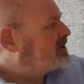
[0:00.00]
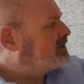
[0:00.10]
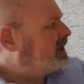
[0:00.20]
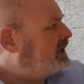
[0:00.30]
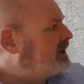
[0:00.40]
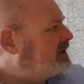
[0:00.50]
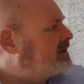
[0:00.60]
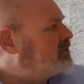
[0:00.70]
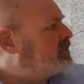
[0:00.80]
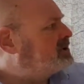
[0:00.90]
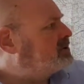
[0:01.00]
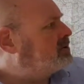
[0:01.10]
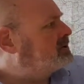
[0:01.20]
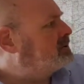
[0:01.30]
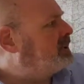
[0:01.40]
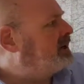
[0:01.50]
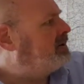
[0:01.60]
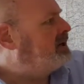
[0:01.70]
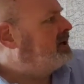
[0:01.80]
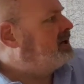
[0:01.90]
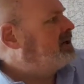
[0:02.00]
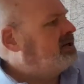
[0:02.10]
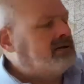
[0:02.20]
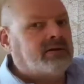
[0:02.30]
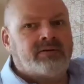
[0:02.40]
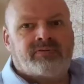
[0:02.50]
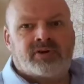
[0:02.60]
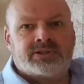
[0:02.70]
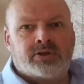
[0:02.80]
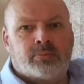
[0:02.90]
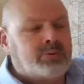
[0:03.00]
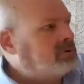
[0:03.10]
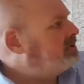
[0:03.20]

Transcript: on here, which talks about, for example,